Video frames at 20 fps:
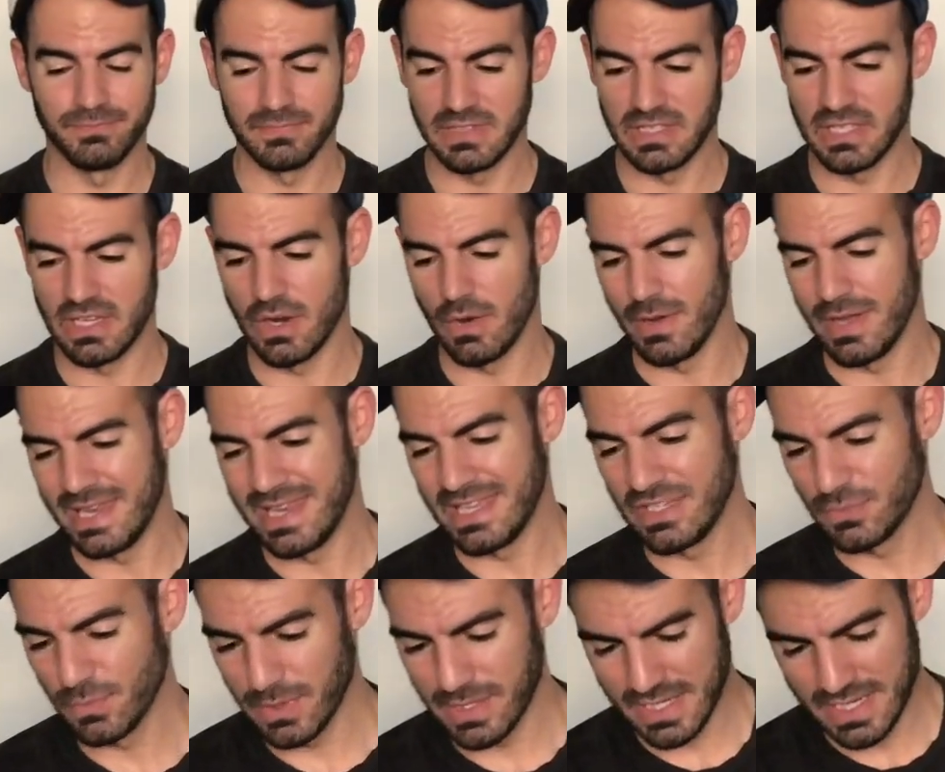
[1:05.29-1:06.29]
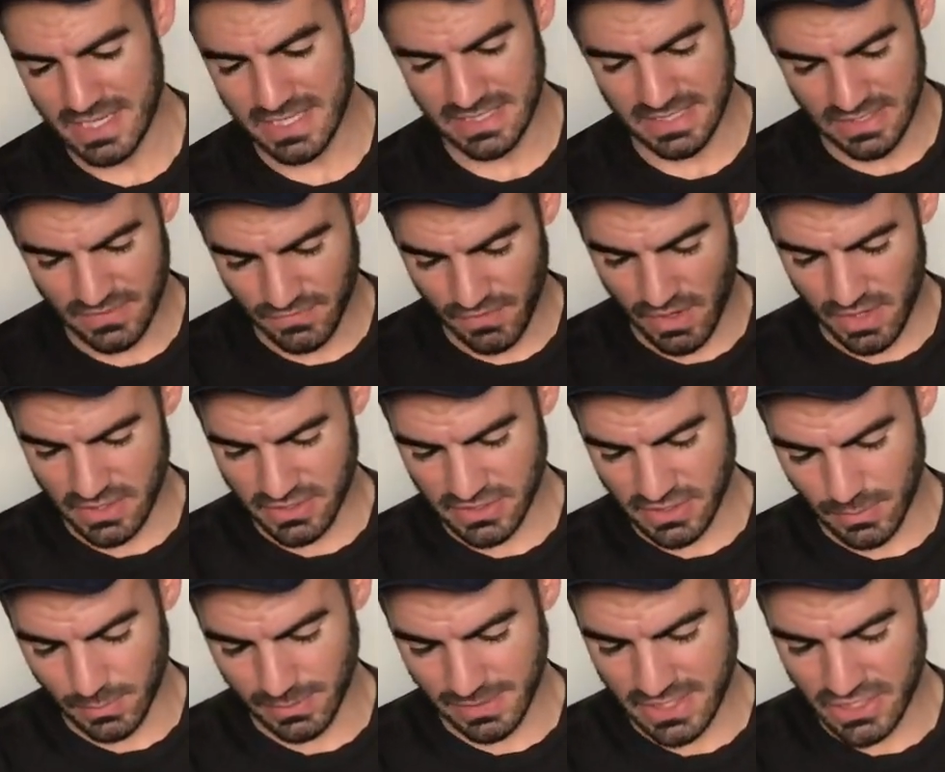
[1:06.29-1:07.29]
You know, it is what it is as far as
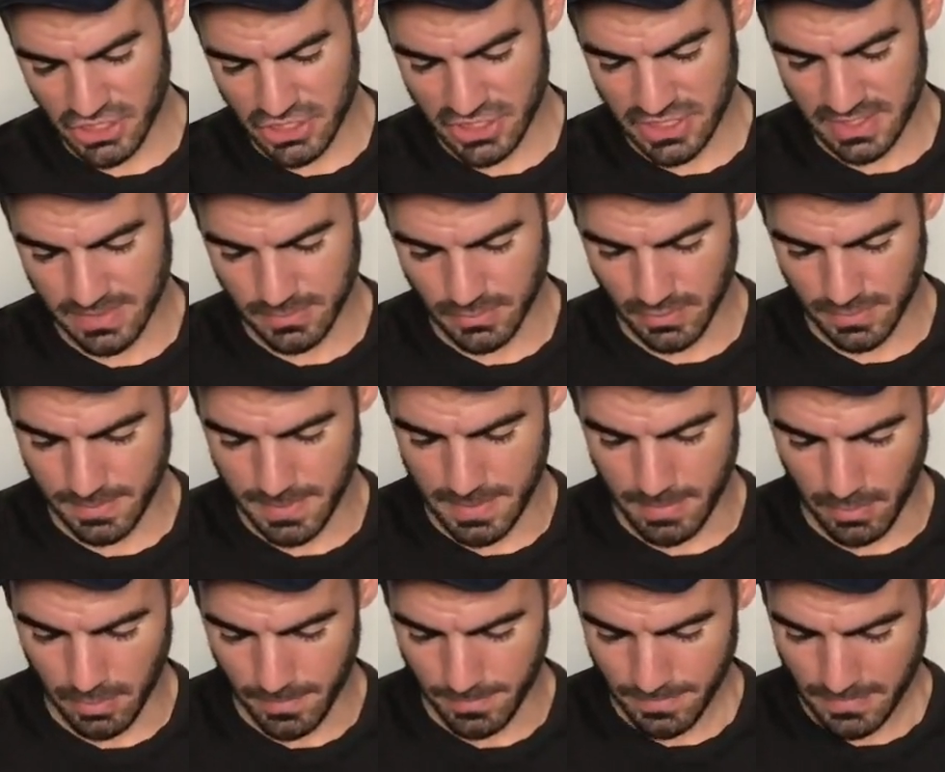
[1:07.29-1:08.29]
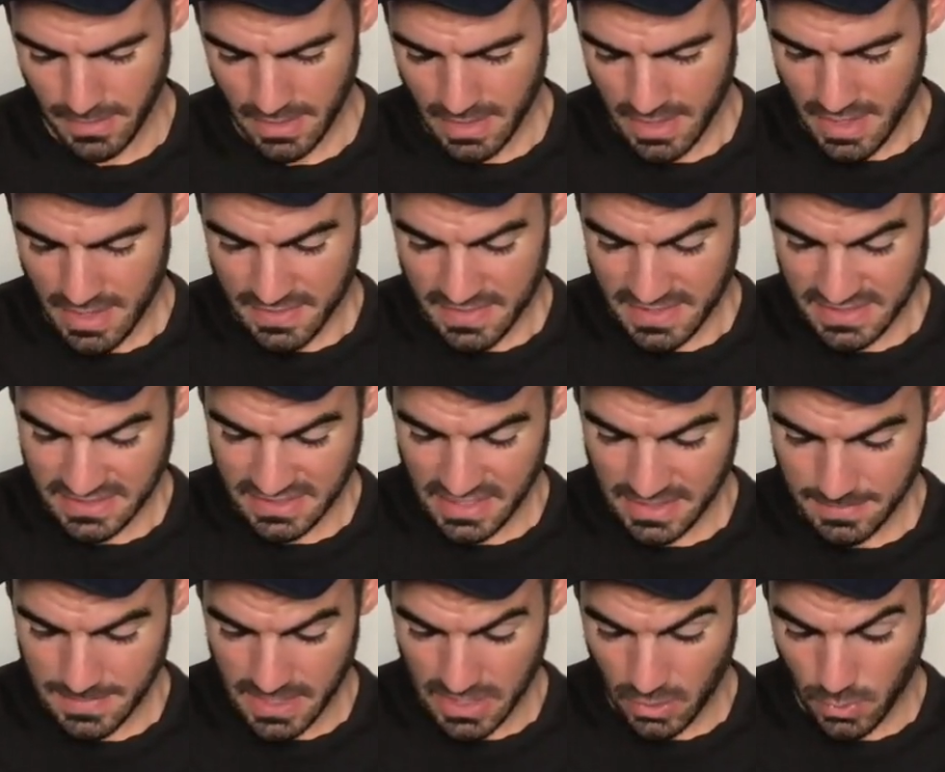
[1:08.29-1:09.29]
their relationships with people. This is
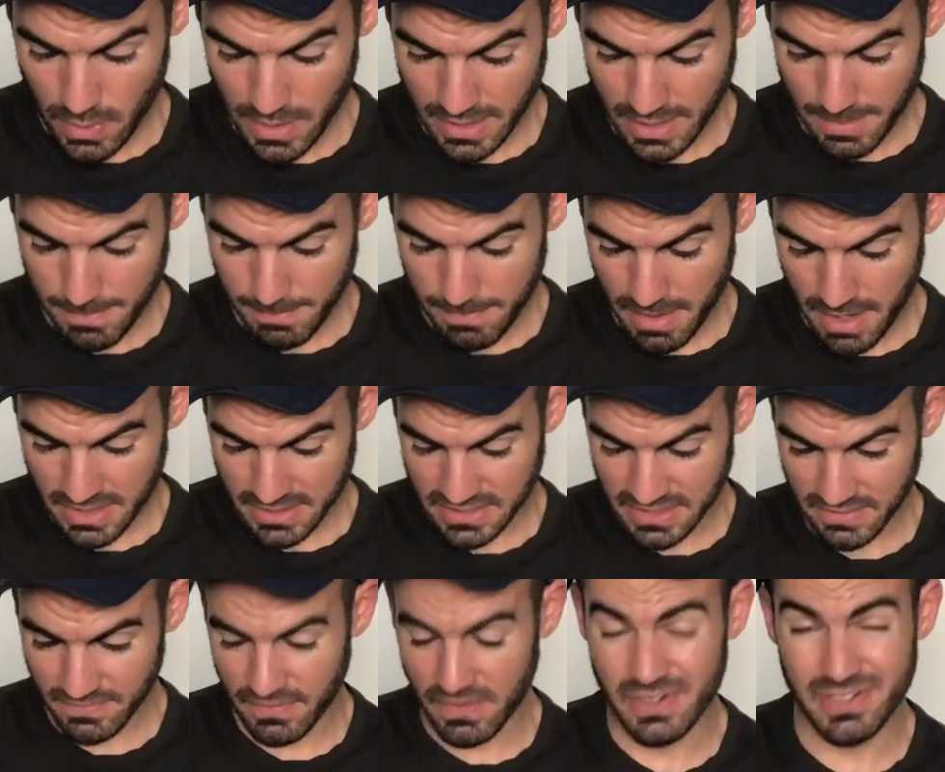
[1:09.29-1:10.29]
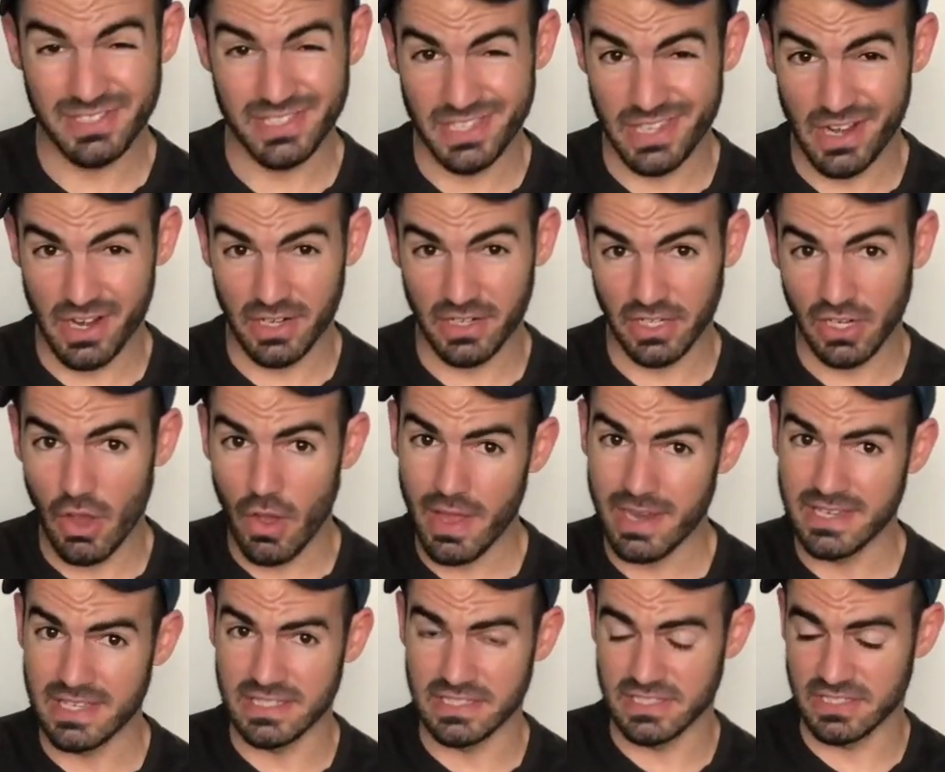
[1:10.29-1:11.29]
going to be a quick unboxing first, and then I'm going to go
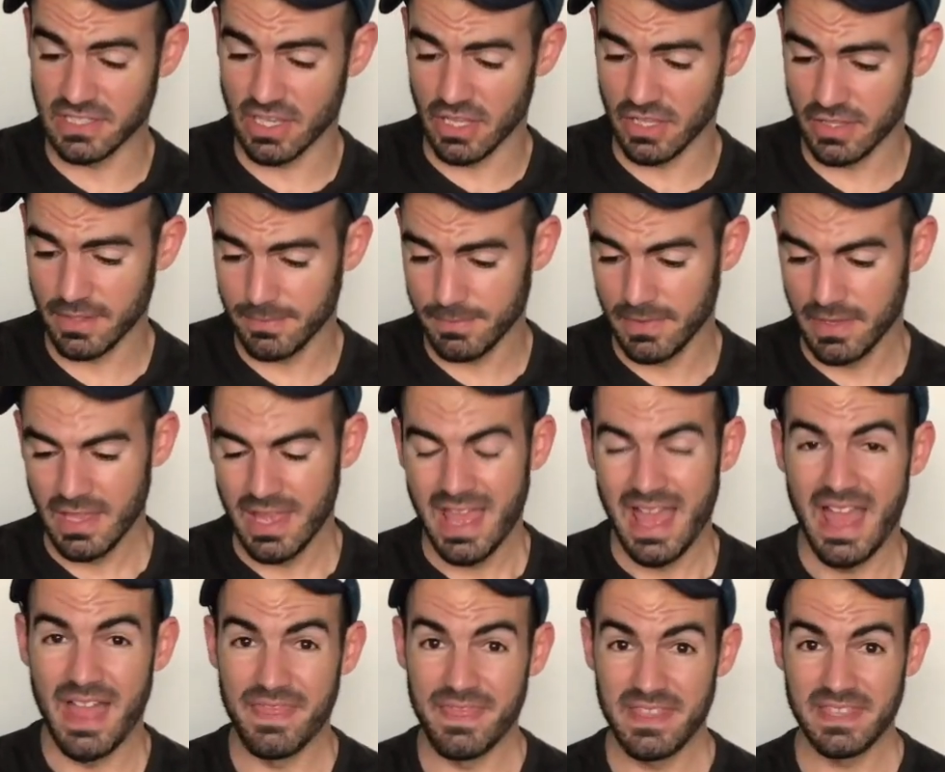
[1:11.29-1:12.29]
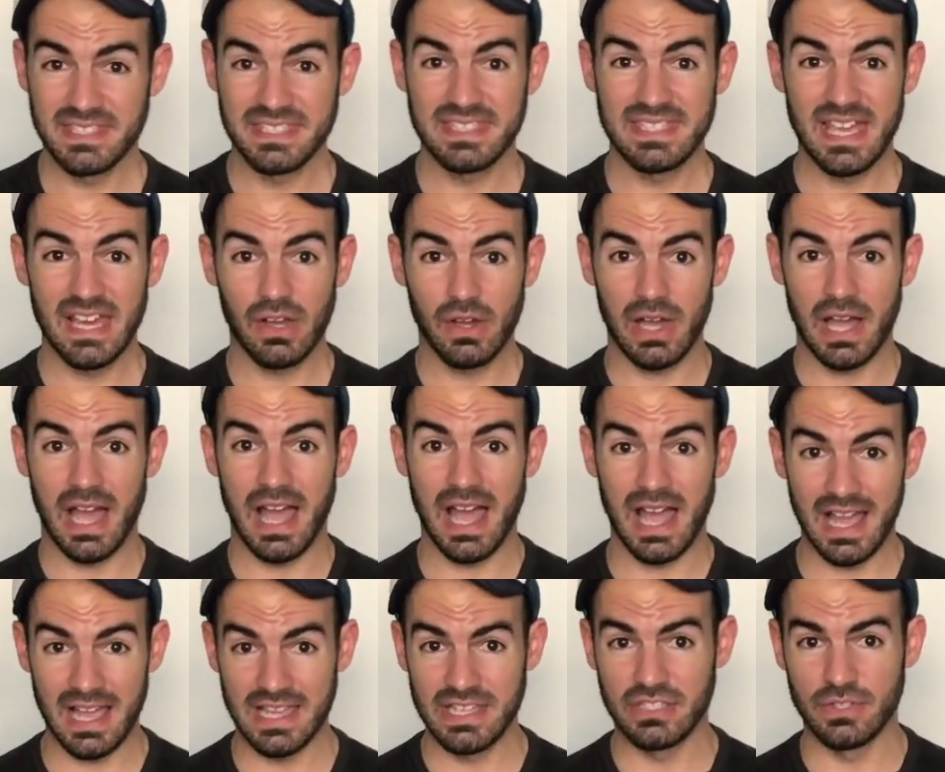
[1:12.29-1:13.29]
ahead and install them. And this is how
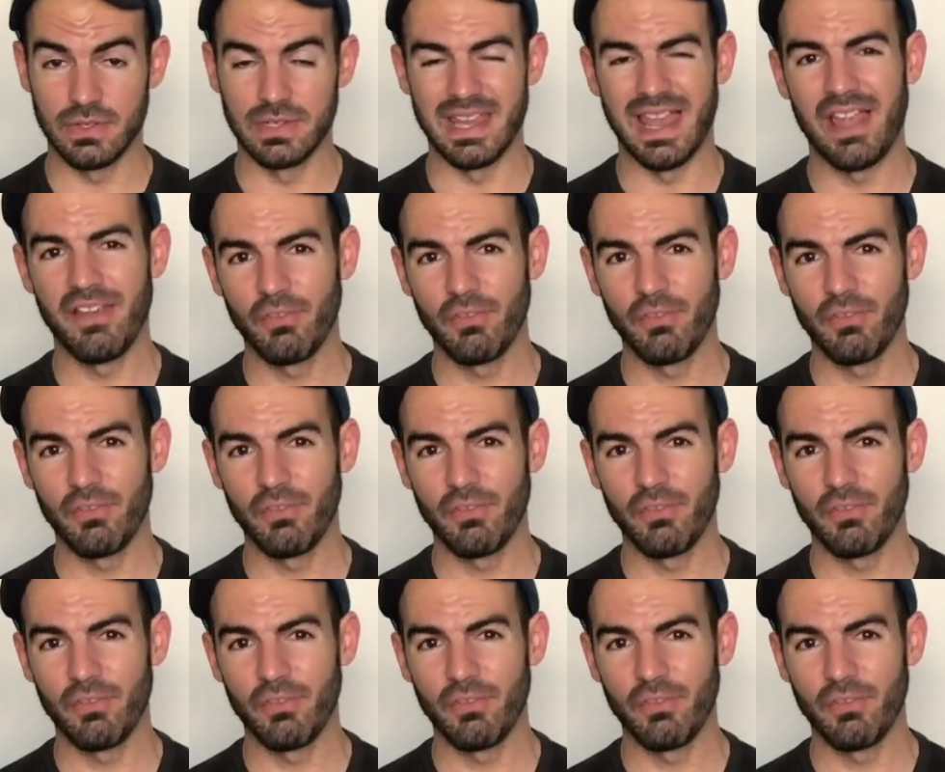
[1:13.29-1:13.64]
I do it.